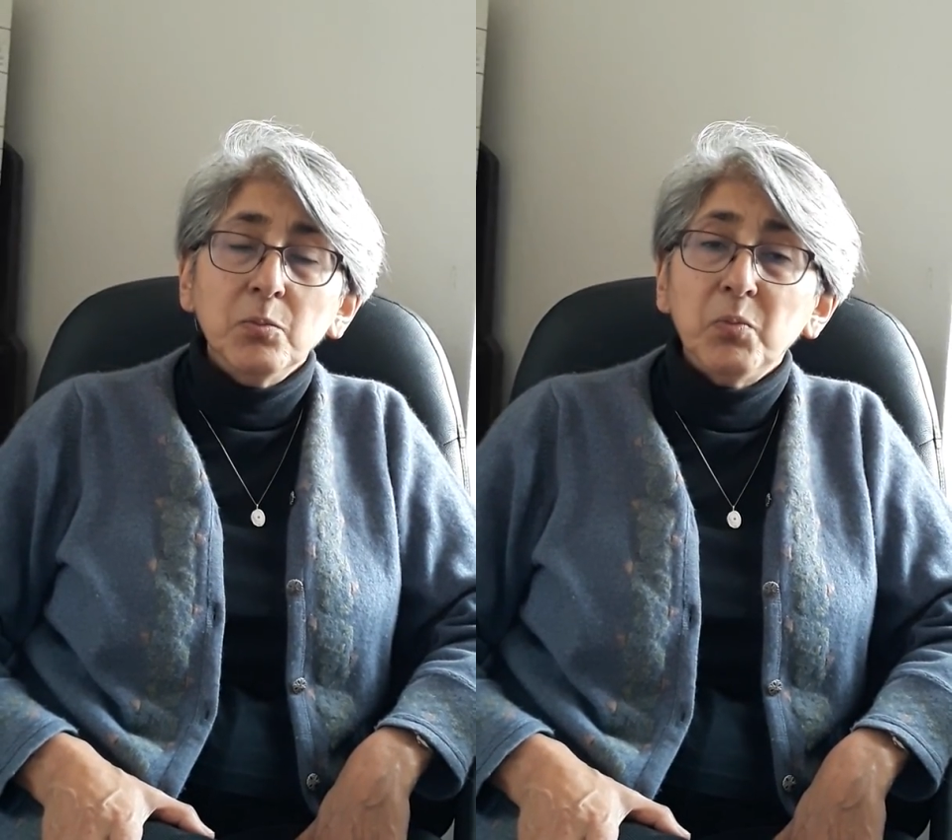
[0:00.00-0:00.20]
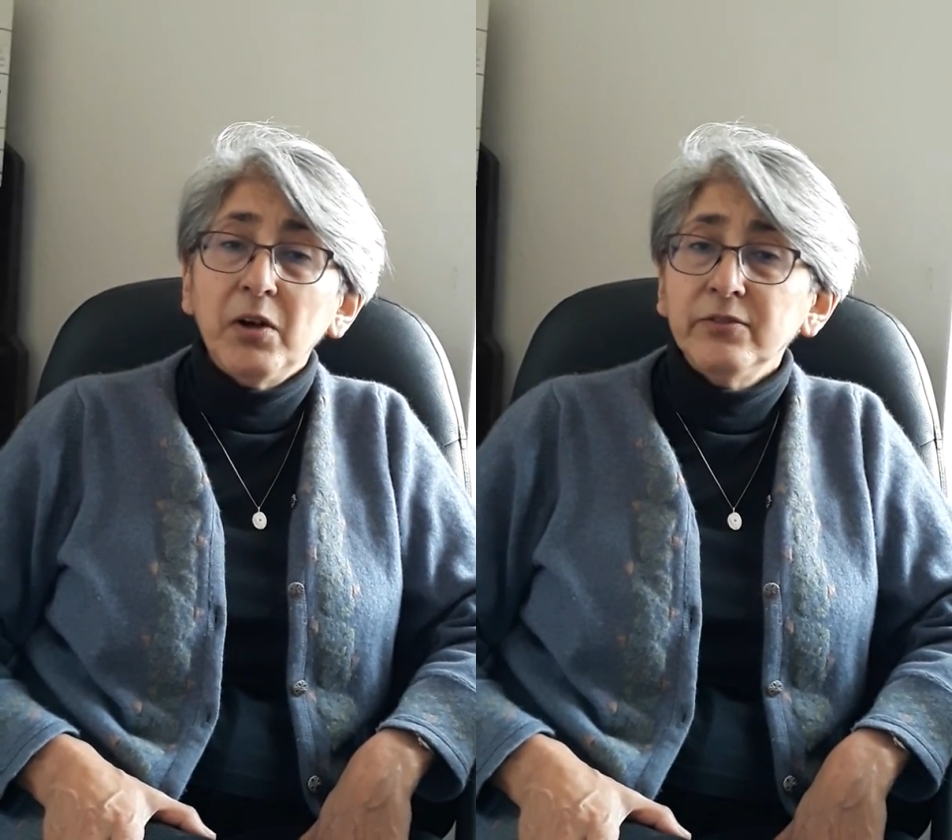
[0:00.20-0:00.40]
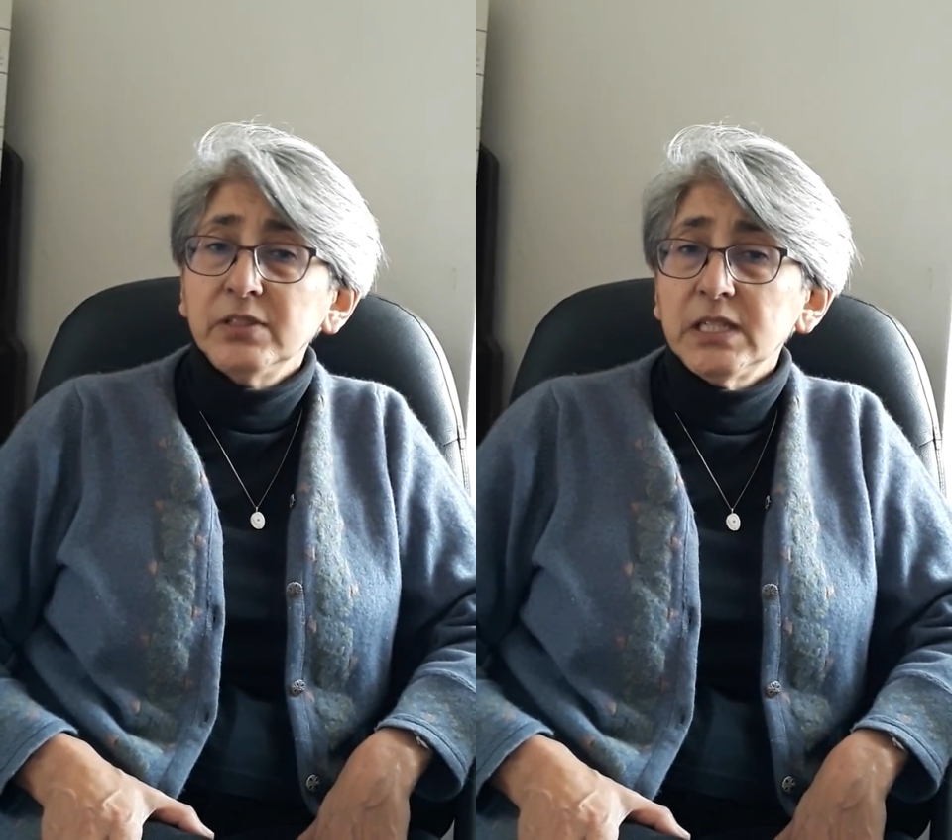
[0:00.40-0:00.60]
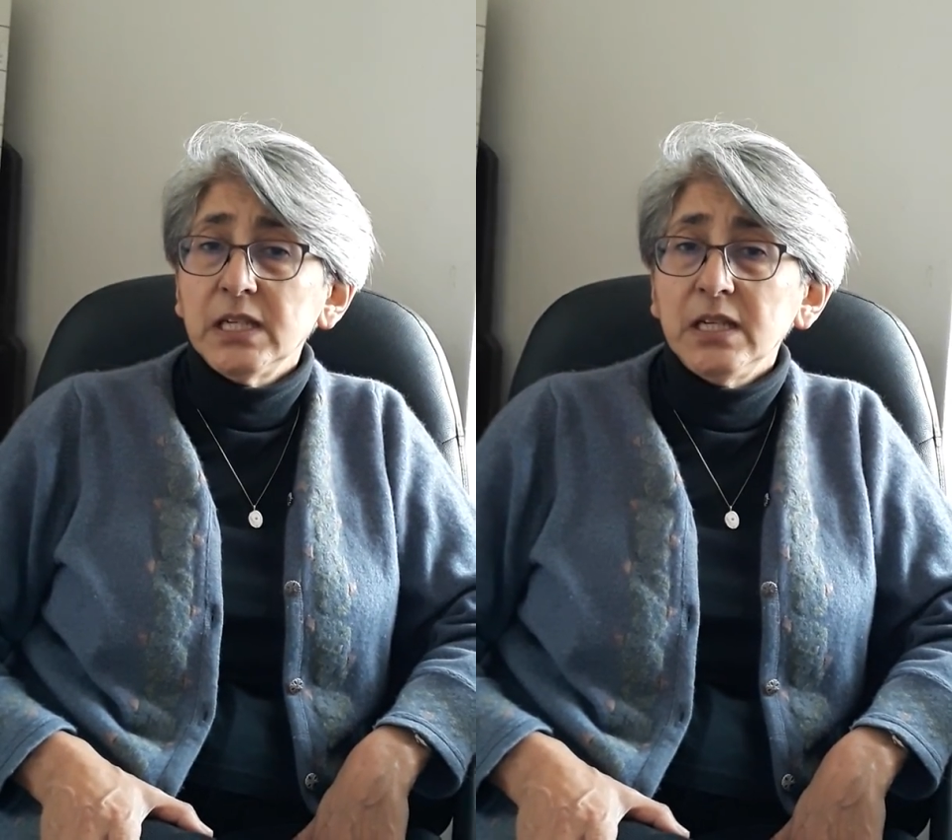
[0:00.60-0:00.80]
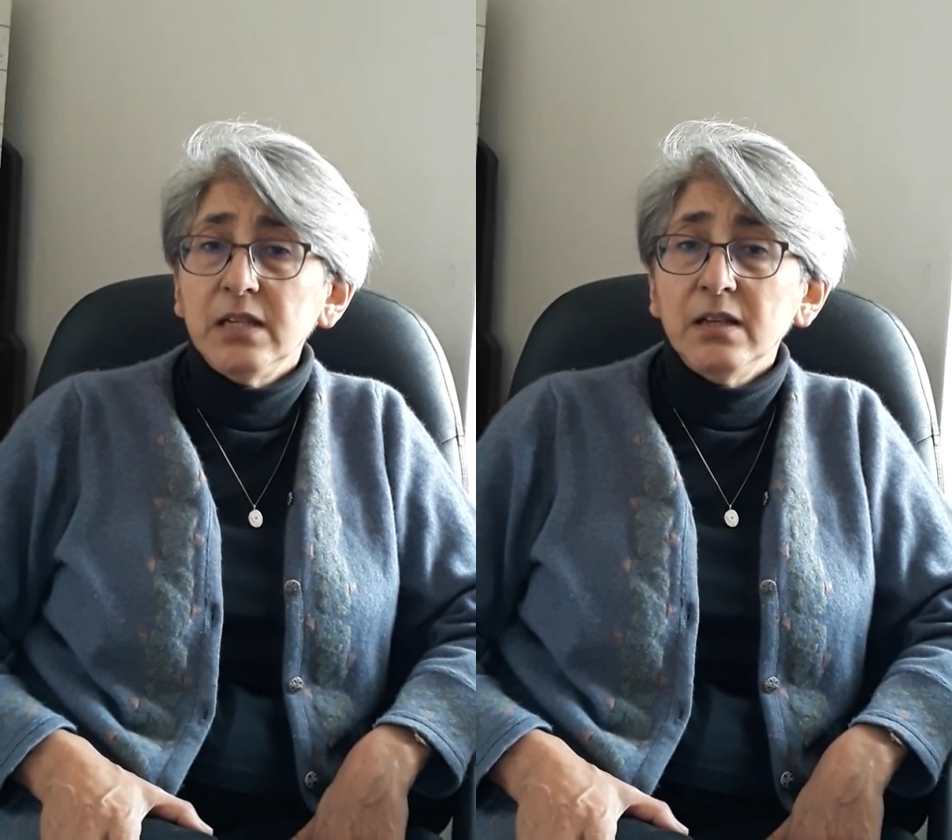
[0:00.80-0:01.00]

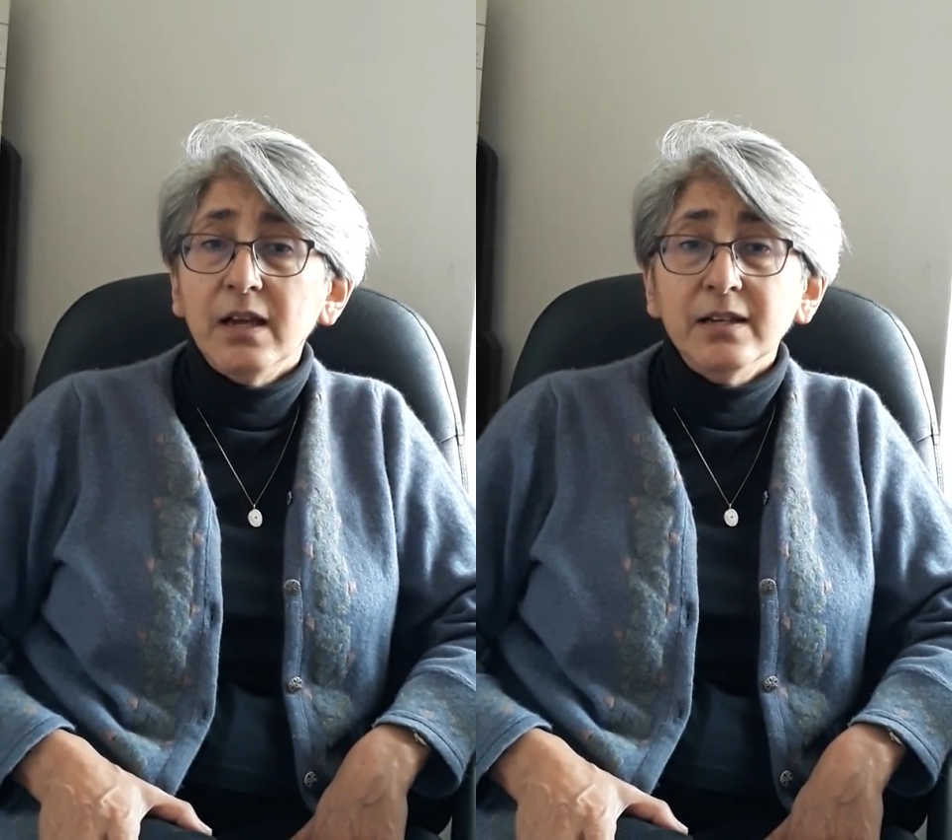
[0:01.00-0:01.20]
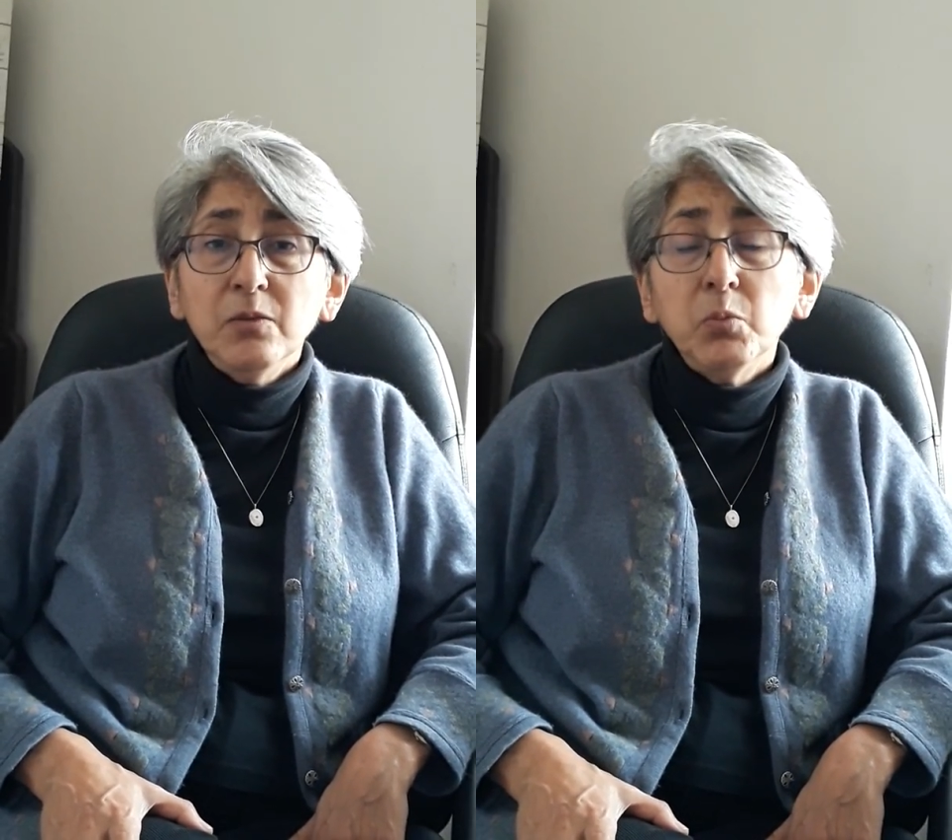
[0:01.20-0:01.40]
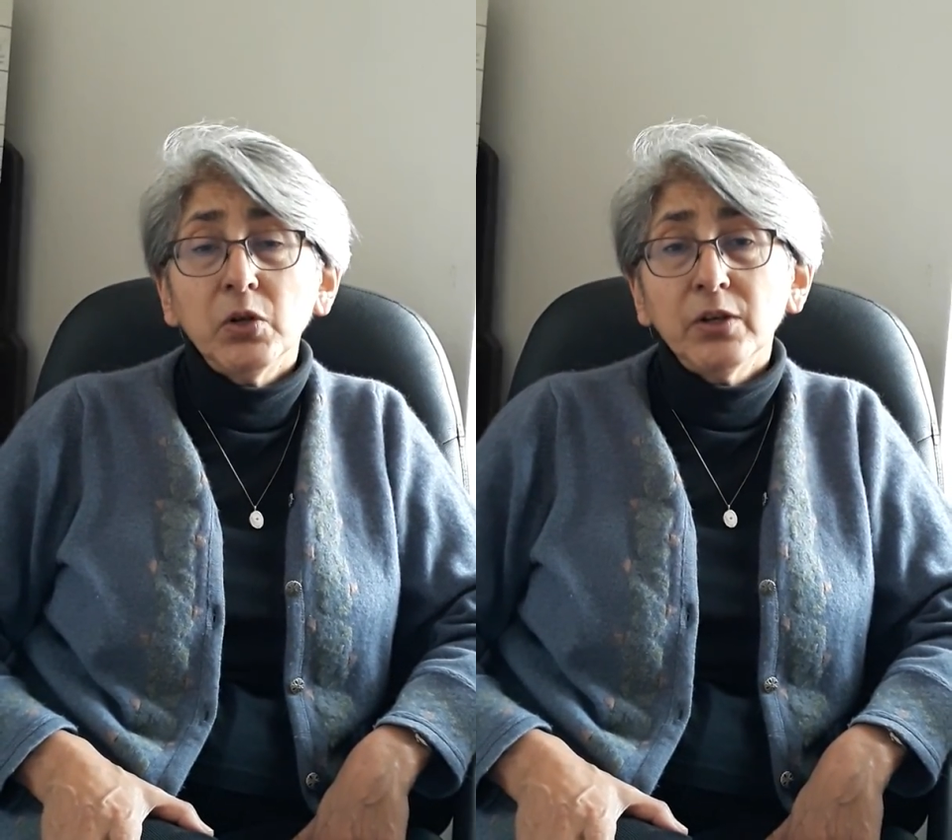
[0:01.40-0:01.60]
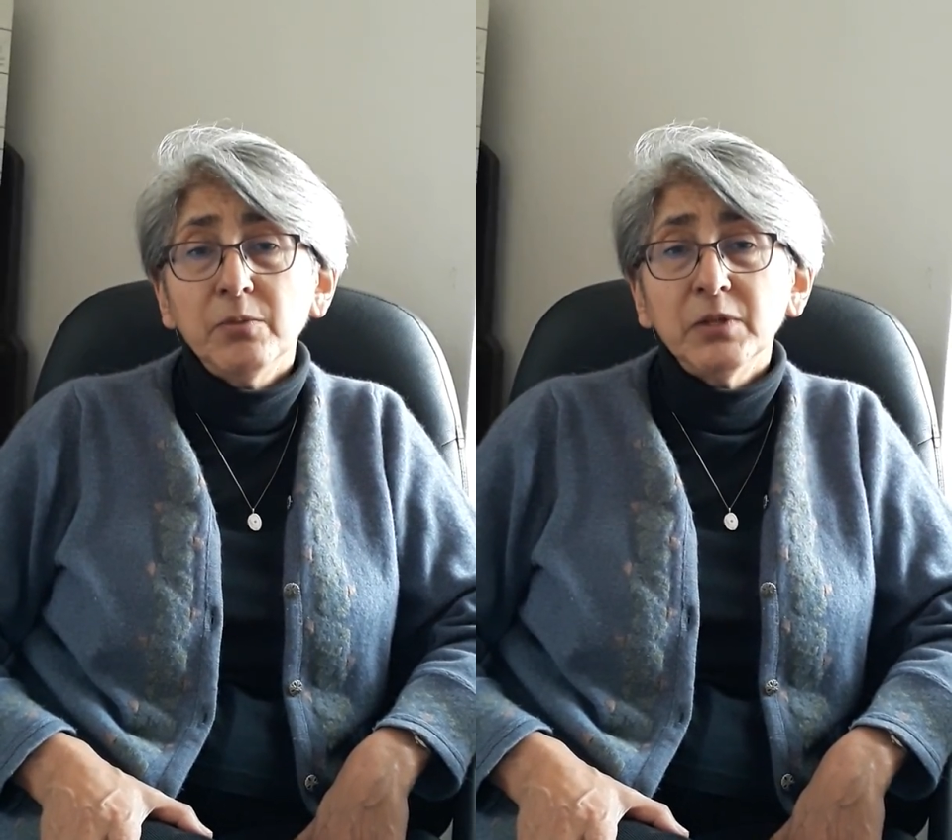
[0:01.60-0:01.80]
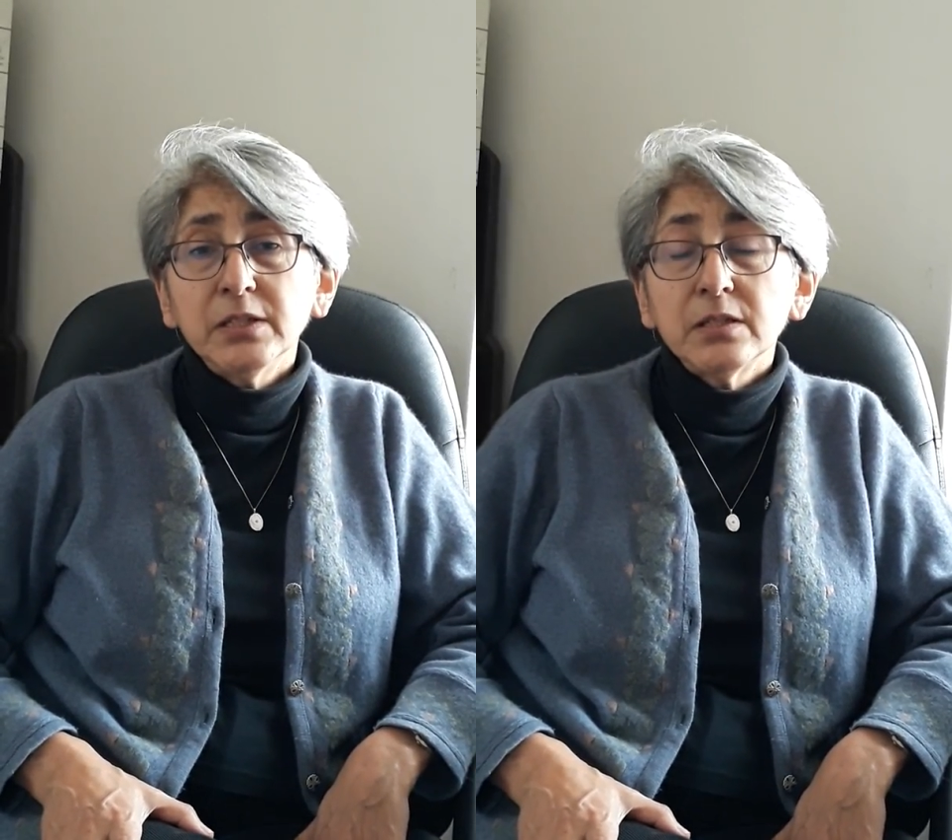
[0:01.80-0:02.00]
poverty,
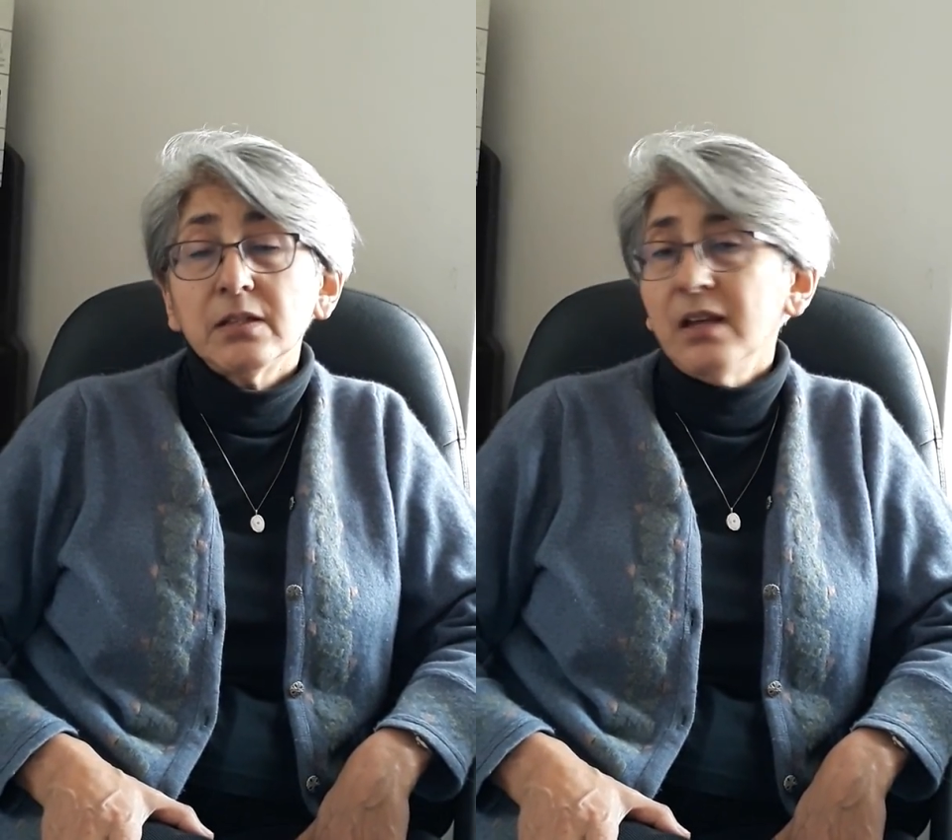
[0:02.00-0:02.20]
unemployment,